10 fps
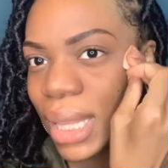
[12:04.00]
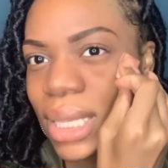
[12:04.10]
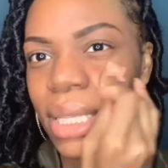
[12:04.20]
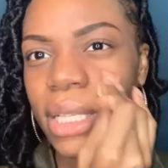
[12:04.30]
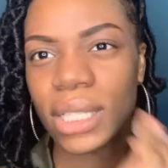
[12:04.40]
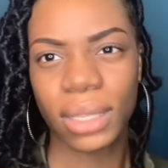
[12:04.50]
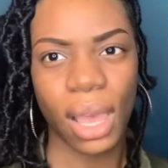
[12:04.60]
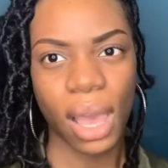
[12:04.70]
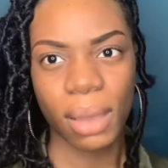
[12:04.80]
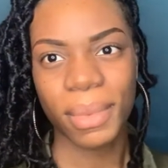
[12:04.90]
This is
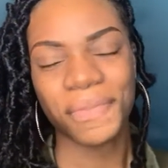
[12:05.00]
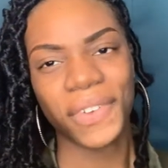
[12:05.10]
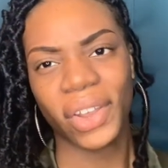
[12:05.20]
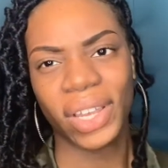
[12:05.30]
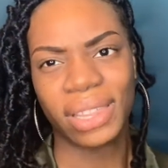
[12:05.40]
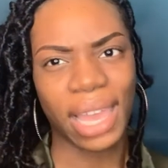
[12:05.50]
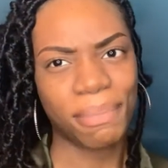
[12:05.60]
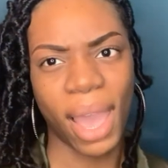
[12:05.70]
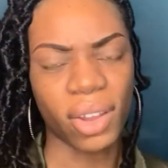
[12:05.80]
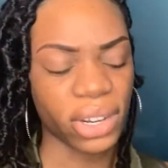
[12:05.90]
a very
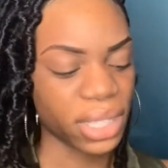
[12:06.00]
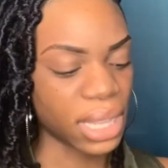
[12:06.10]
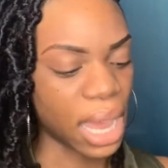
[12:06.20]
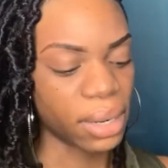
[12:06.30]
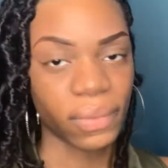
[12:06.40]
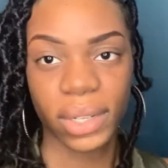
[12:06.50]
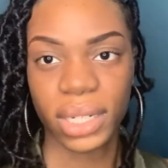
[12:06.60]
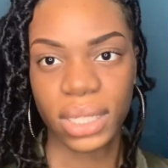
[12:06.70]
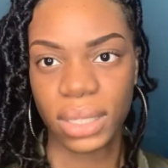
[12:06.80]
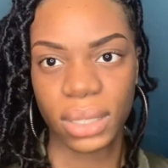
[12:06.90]
light powder. It's not
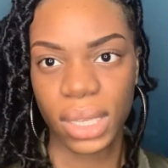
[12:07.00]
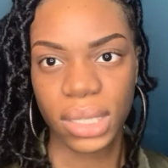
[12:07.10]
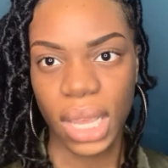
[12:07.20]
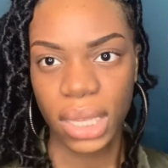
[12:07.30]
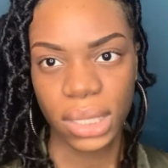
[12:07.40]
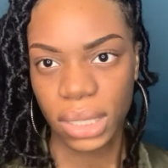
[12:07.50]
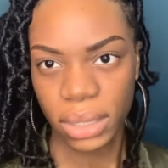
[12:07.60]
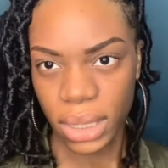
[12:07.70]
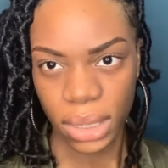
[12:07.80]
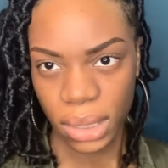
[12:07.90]
a
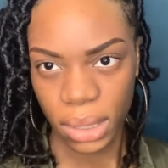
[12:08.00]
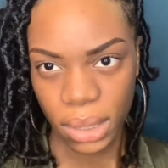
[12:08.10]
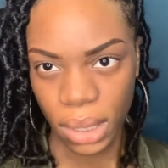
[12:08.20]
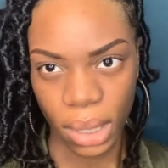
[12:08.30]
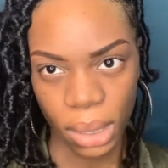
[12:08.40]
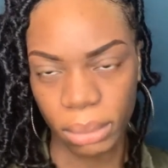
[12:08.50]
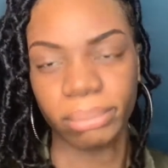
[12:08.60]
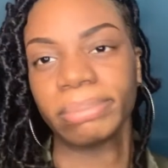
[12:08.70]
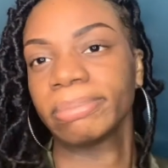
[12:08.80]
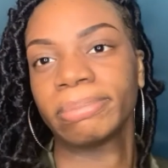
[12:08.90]
serious
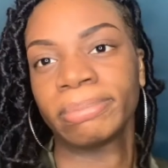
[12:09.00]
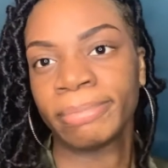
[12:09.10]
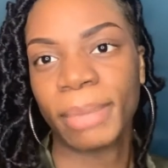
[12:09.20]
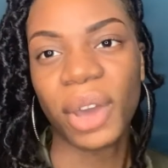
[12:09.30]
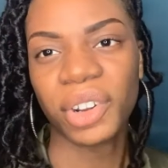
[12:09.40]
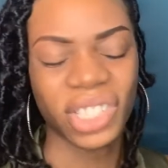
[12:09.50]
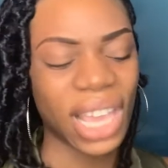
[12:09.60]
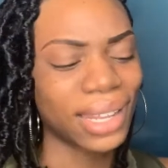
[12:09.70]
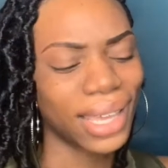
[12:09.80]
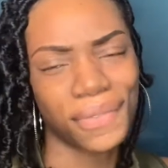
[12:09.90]
powder. It's
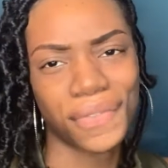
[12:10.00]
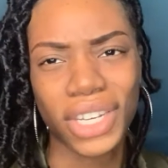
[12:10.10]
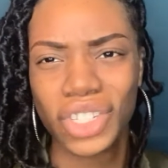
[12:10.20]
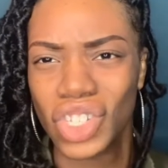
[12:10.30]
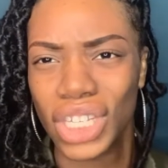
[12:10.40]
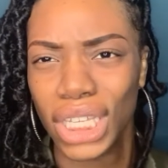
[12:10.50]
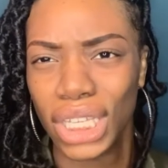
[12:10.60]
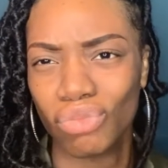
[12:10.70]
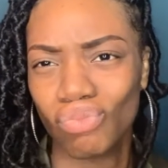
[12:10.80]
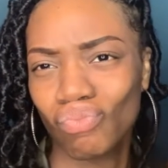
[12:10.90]
kind of like a
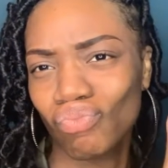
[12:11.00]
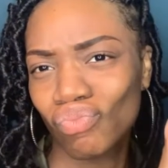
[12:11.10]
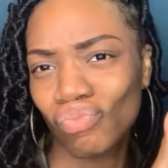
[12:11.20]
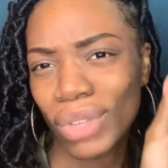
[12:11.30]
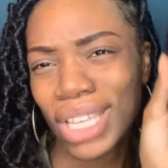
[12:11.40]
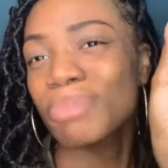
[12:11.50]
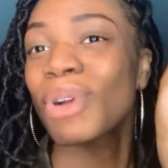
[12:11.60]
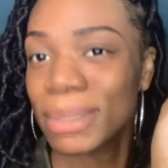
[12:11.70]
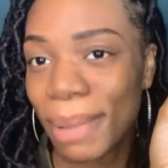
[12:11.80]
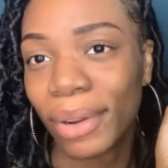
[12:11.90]
finishing, it's a
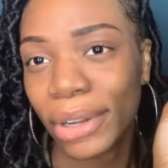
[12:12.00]
press powder.